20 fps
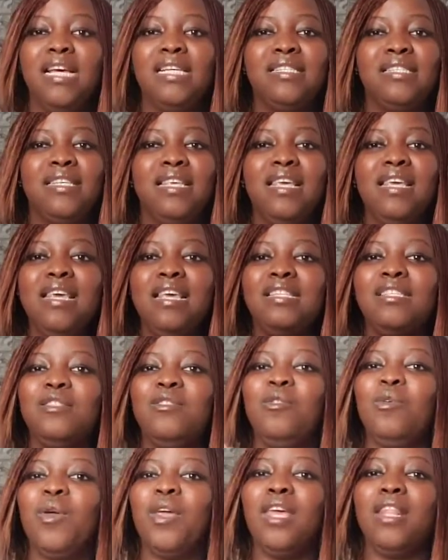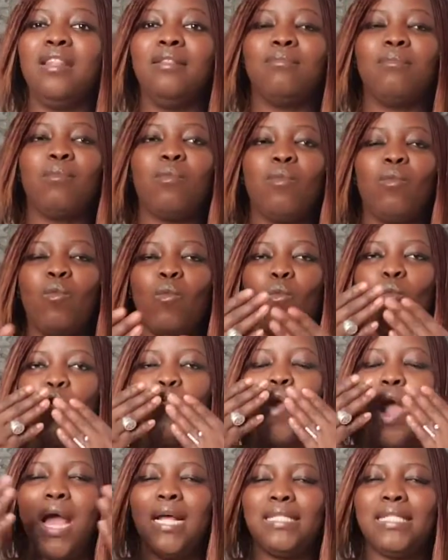See, it's
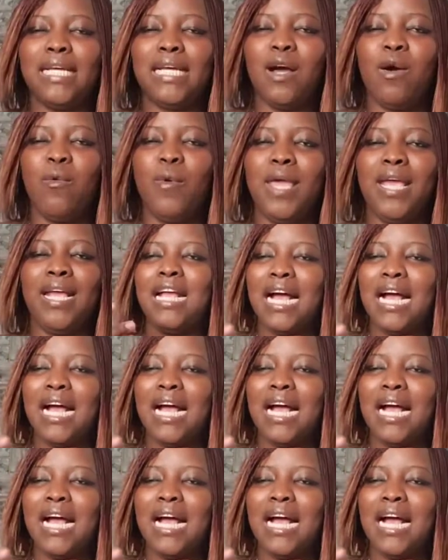looking take away.